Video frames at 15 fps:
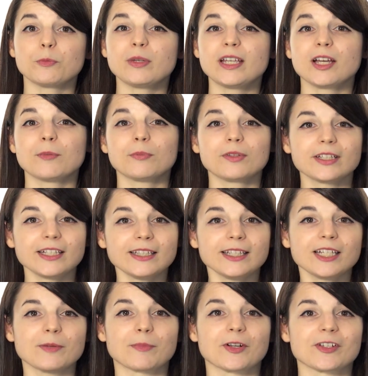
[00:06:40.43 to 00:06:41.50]
be
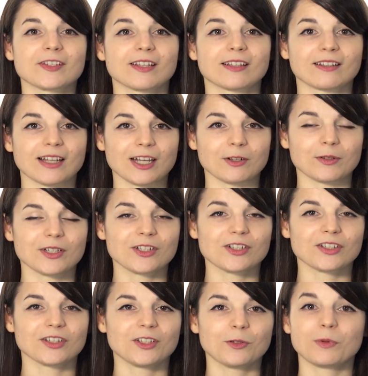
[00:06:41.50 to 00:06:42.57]
completely immersed in the
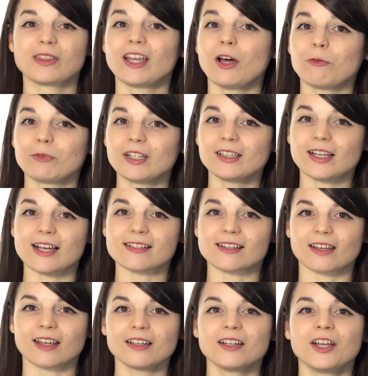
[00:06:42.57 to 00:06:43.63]
language. Without
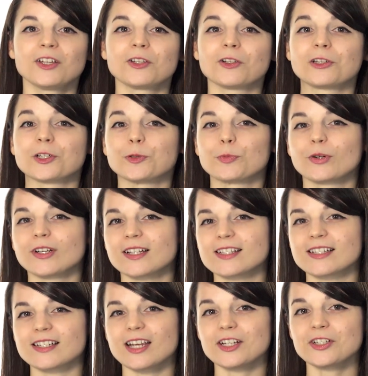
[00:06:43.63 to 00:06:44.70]
realizing it, you'll learn
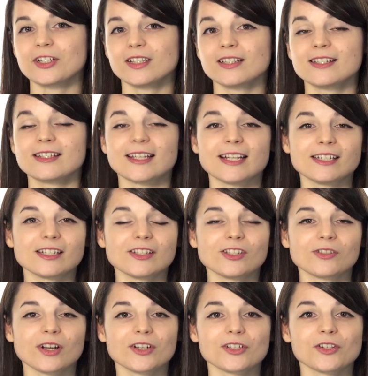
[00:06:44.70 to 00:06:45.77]
pronunciation, sentence
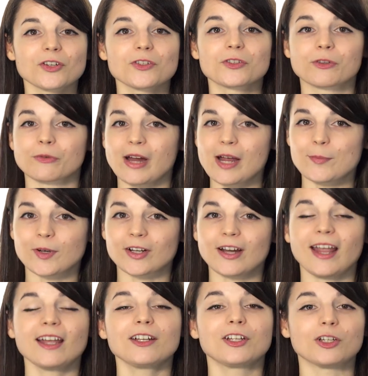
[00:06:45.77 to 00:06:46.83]
structures, grammar,
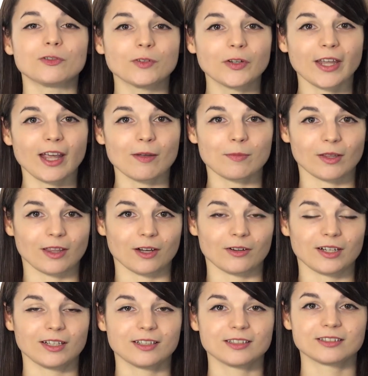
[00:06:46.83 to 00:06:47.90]
and new vocabulary.